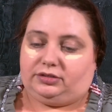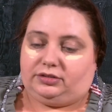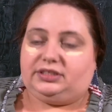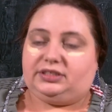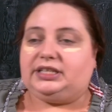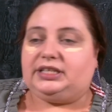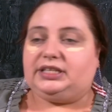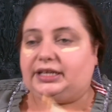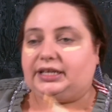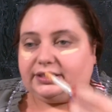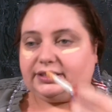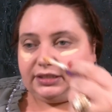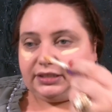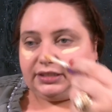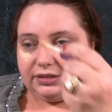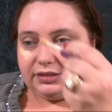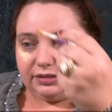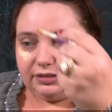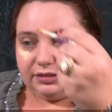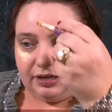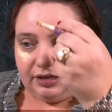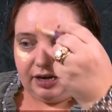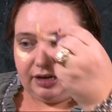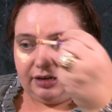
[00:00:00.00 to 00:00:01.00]
sick as a,
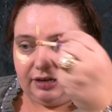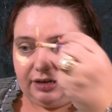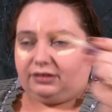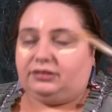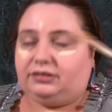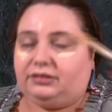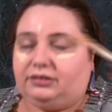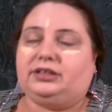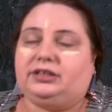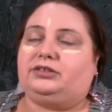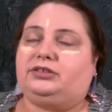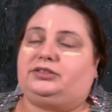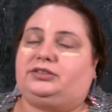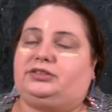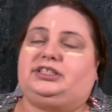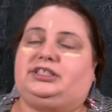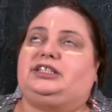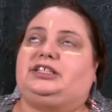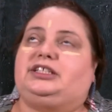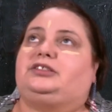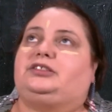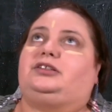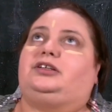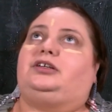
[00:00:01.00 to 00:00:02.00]
I don't even know,
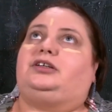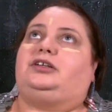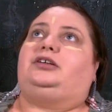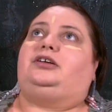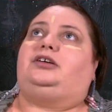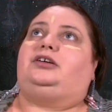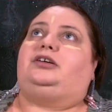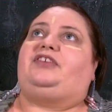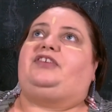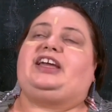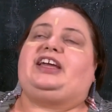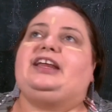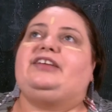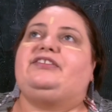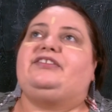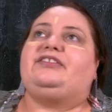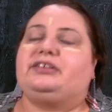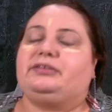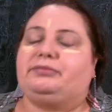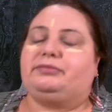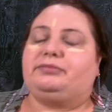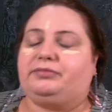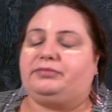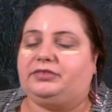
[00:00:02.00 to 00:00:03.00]
sick as, uh, if I can't
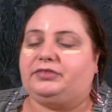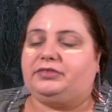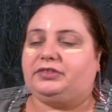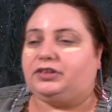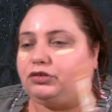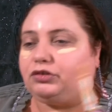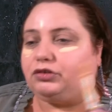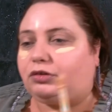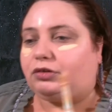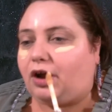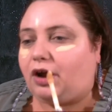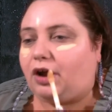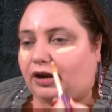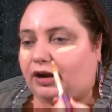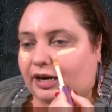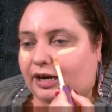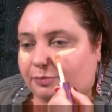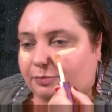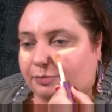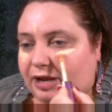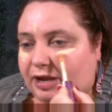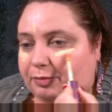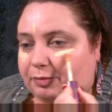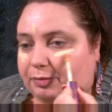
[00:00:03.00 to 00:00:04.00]
even crawl
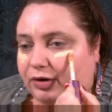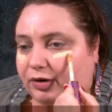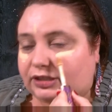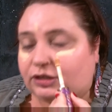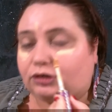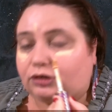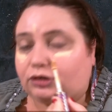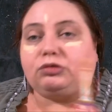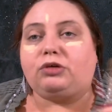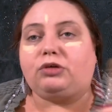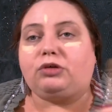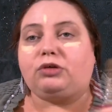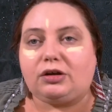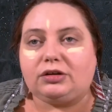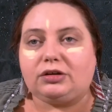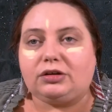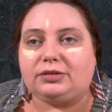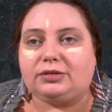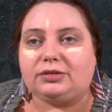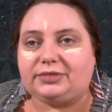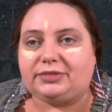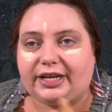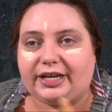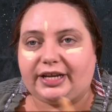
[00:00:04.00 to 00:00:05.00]
out of bed, I'm gonna have to
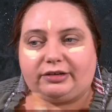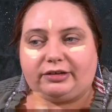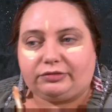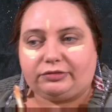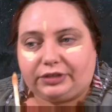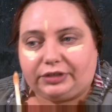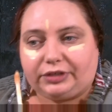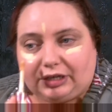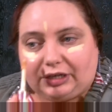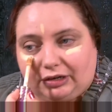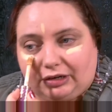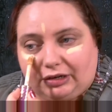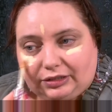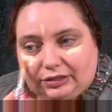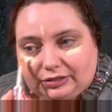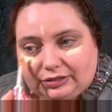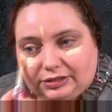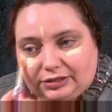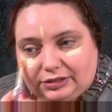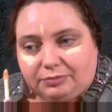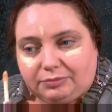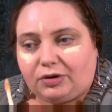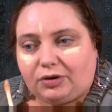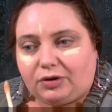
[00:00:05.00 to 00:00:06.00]
crawl uptown
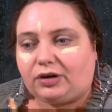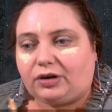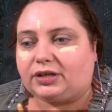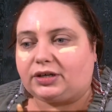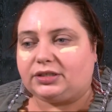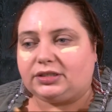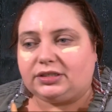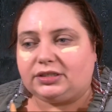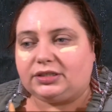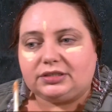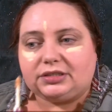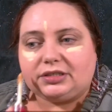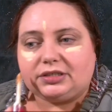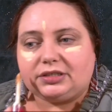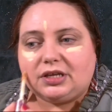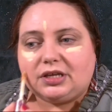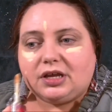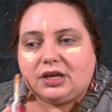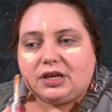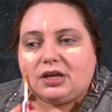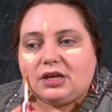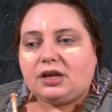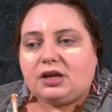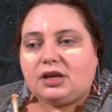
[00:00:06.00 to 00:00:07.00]
regardless tomorrow, because
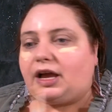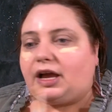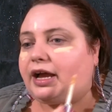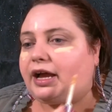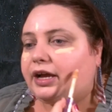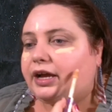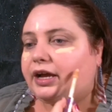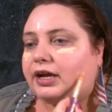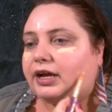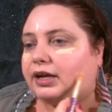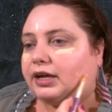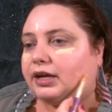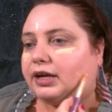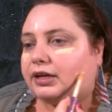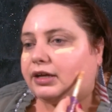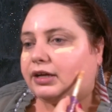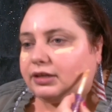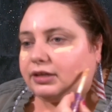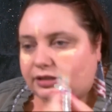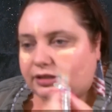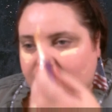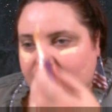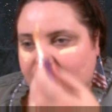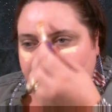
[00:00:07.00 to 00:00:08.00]
I,
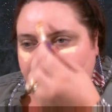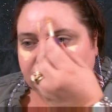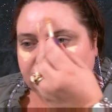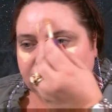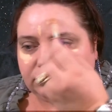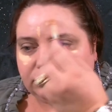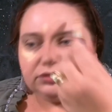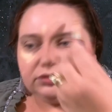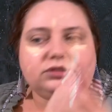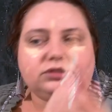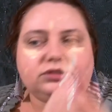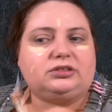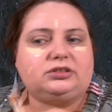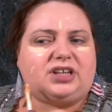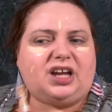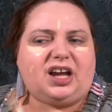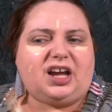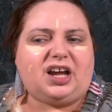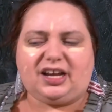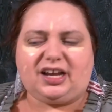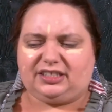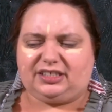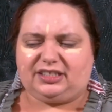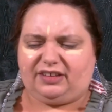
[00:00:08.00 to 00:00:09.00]
I just need to do little
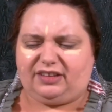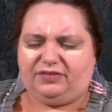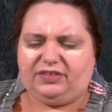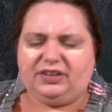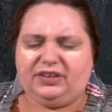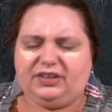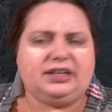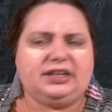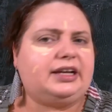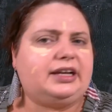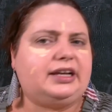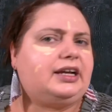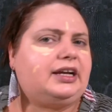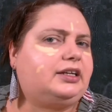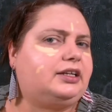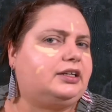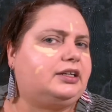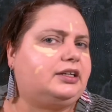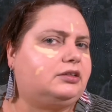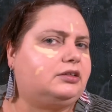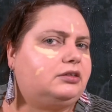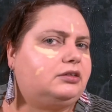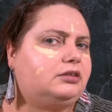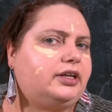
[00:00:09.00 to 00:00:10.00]
dots. I feel like I
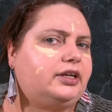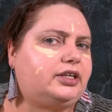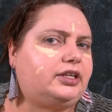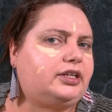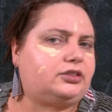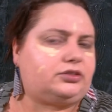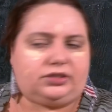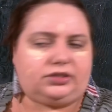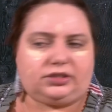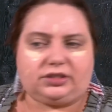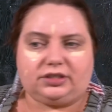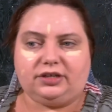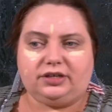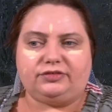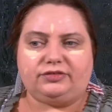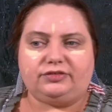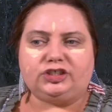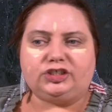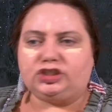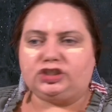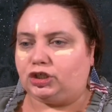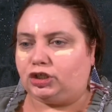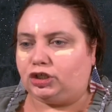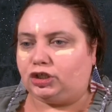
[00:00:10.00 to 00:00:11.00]
need a little extra
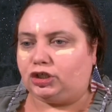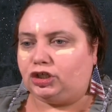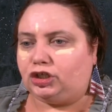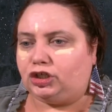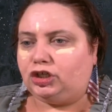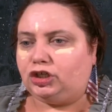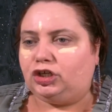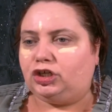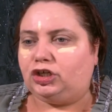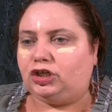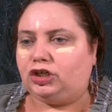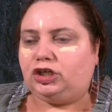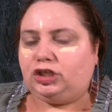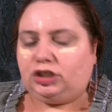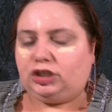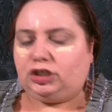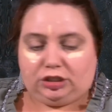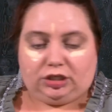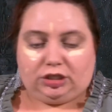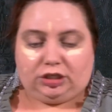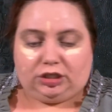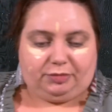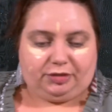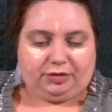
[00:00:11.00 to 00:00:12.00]
coverage,
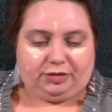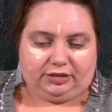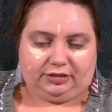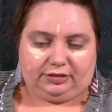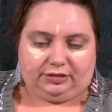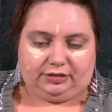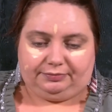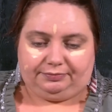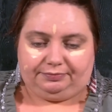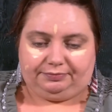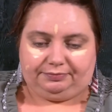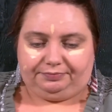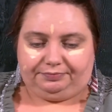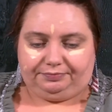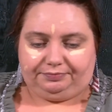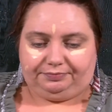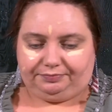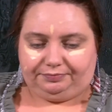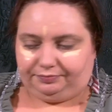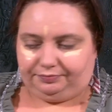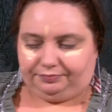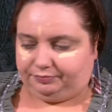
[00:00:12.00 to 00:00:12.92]
but, um,